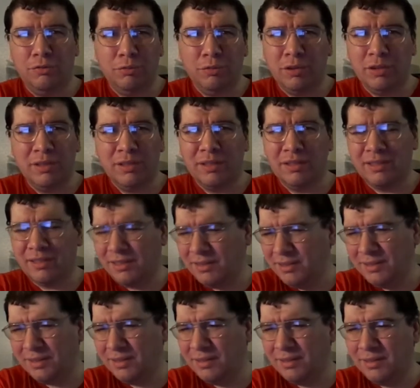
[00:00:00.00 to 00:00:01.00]
drunk,
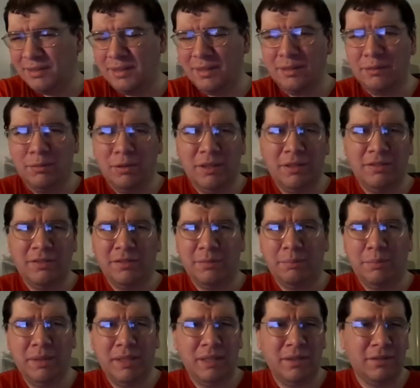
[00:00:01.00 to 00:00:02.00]
you know, the way he
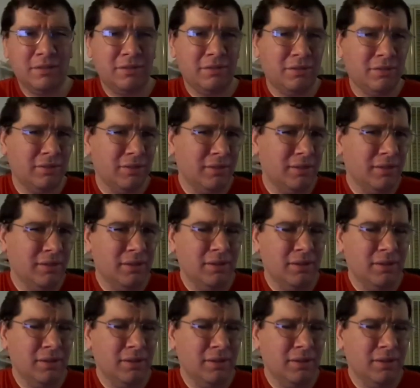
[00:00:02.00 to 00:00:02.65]
speaks.